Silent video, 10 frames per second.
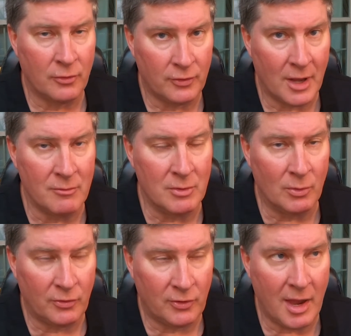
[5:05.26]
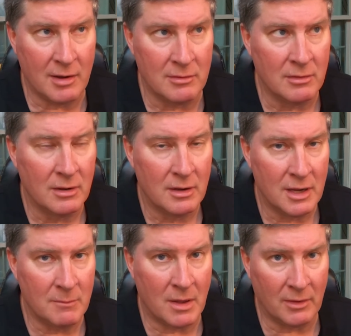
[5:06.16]
stone that was sitting
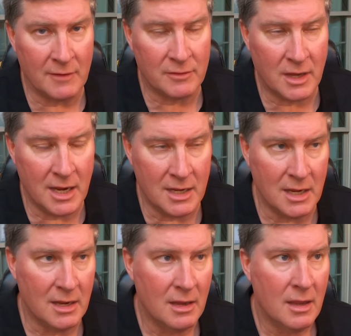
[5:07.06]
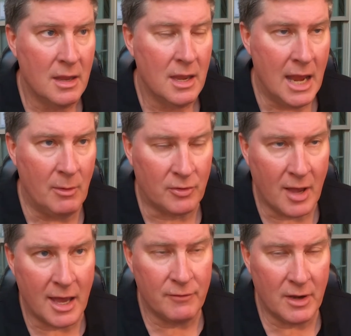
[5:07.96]
in my left kidney. And it was
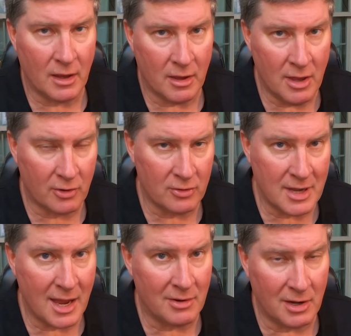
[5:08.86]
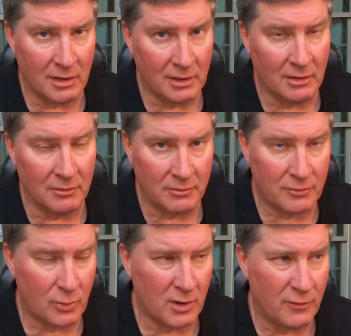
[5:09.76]
kind of in a, hunkered down in a little,
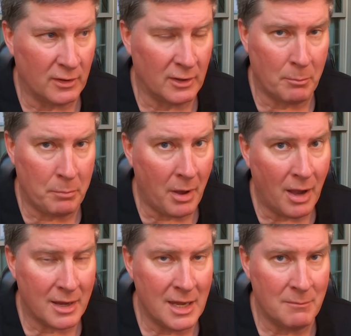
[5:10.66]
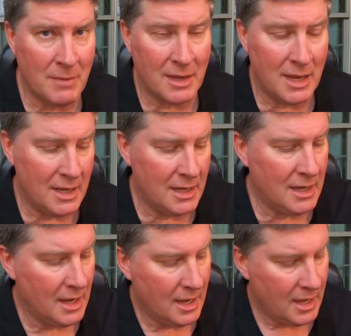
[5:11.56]
sort of a little pocket in my kidney.
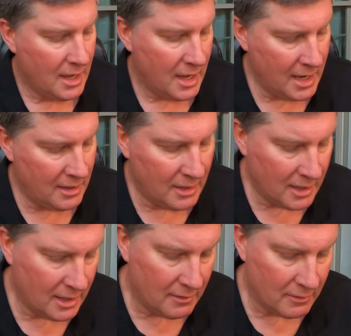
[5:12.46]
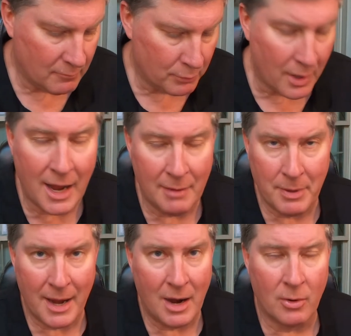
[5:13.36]
And Brian
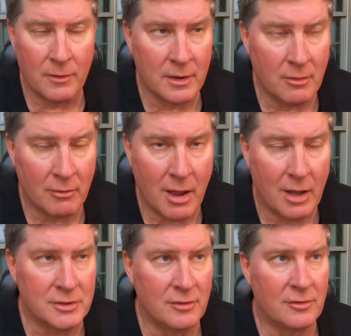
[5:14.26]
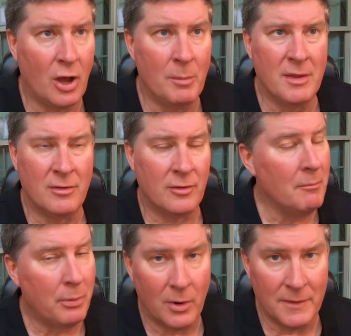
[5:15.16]
Bauer, the urologist, told me at
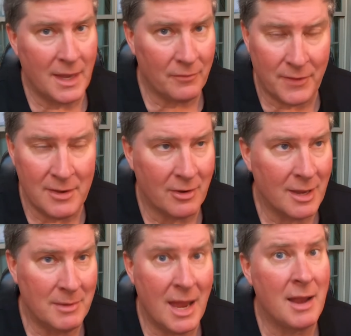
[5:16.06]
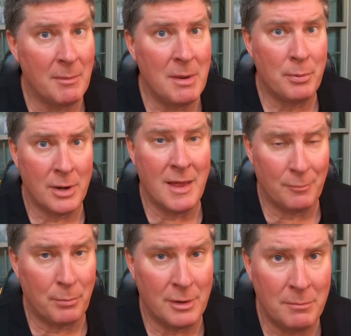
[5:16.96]
some point that thing will come down. That'll be pretty, that's
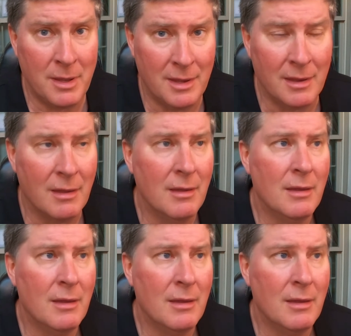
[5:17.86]
pretty big.